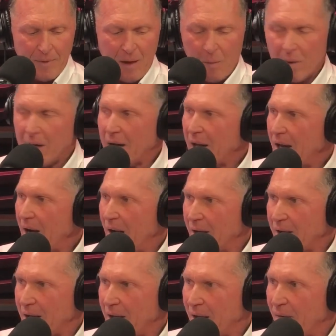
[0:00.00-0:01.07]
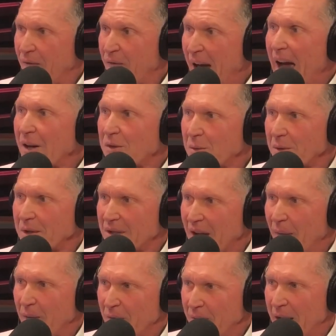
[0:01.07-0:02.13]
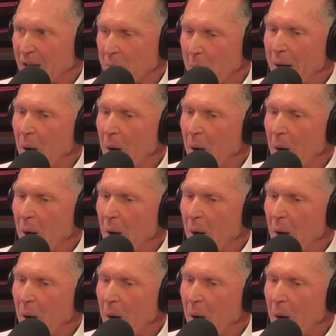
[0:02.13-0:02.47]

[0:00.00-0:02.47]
and we're going to get on to the factual stuff of investment,